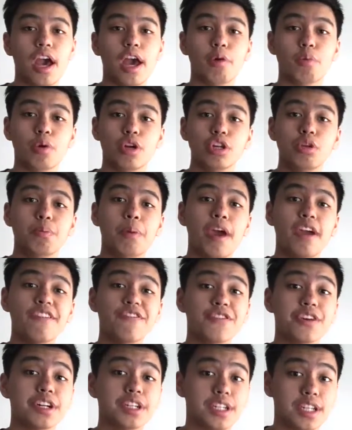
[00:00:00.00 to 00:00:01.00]
And when you pay
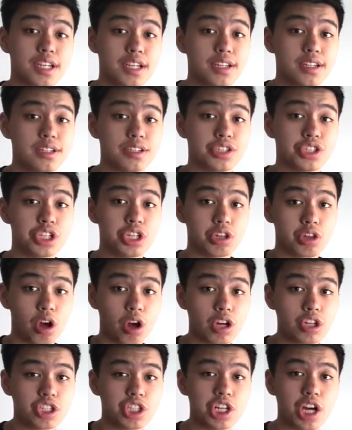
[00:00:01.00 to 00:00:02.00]
for a ticket to see
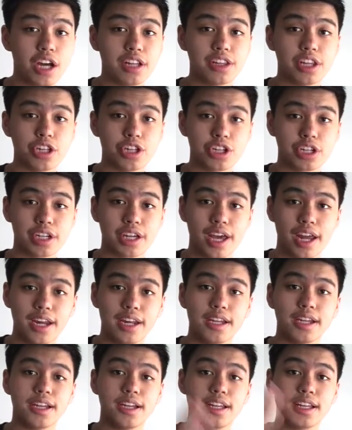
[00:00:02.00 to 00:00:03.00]
Long Shot, then you're
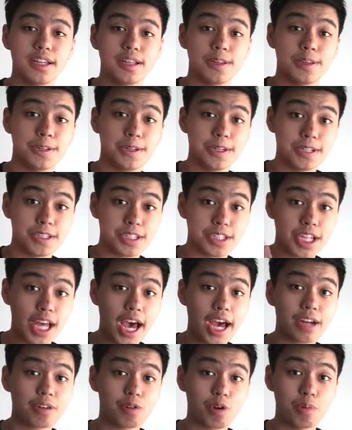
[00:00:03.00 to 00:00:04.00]
getting the
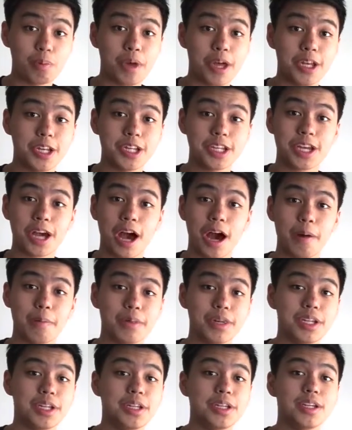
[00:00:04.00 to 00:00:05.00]
exact romantic
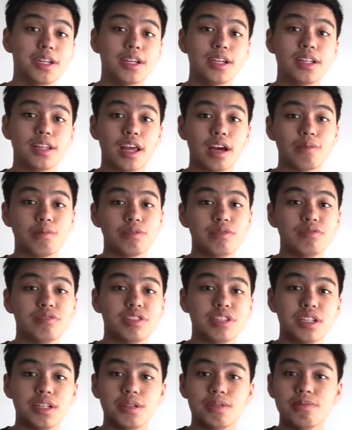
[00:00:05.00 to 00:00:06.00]
comedy that we've
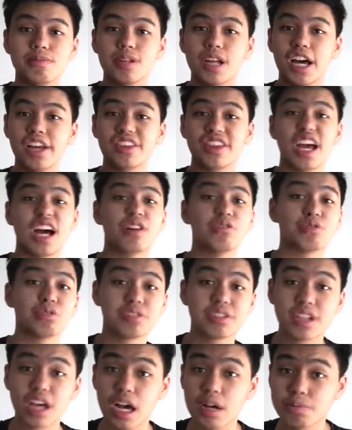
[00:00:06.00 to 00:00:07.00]
seen
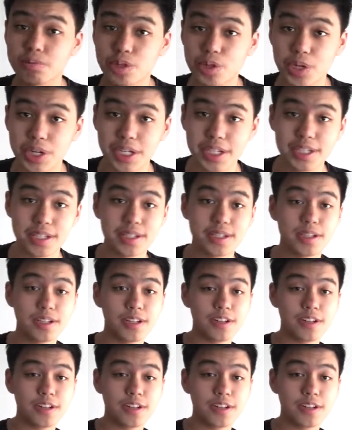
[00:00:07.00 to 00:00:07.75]
1,000 times already.